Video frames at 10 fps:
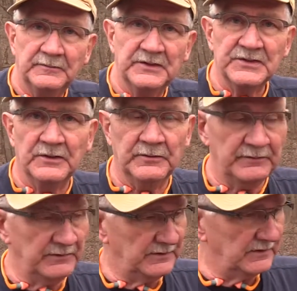Just thought we
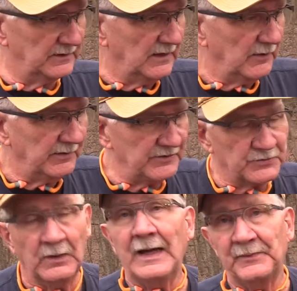would, we're just
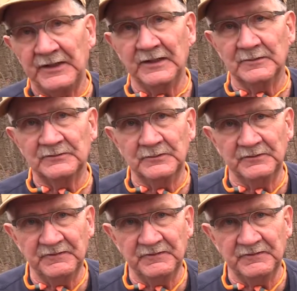wrapping up from a